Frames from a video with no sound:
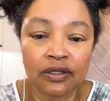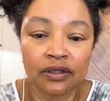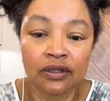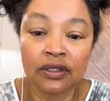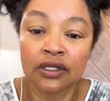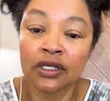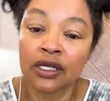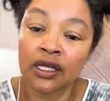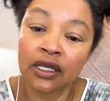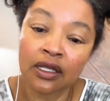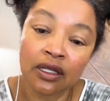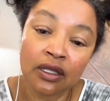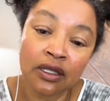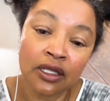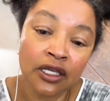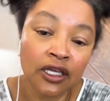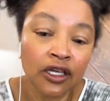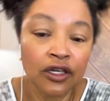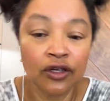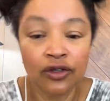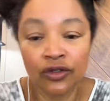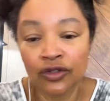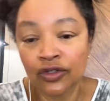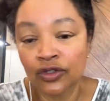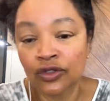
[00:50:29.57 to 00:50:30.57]
Make it make
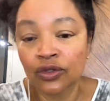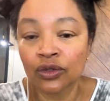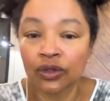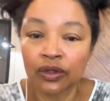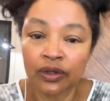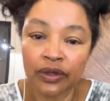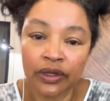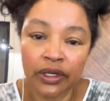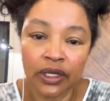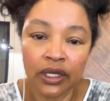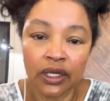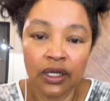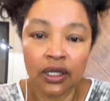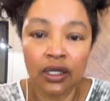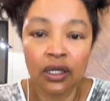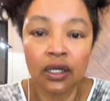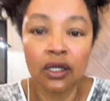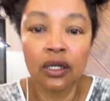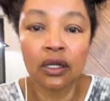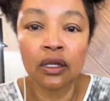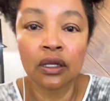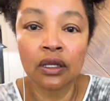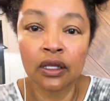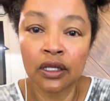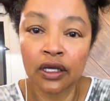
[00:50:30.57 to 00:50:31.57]
sense. Link your
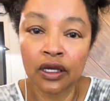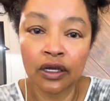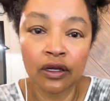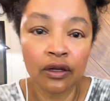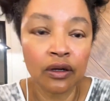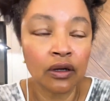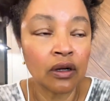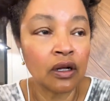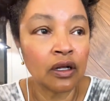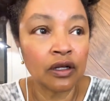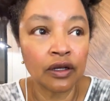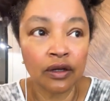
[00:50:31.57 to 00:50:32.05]
story,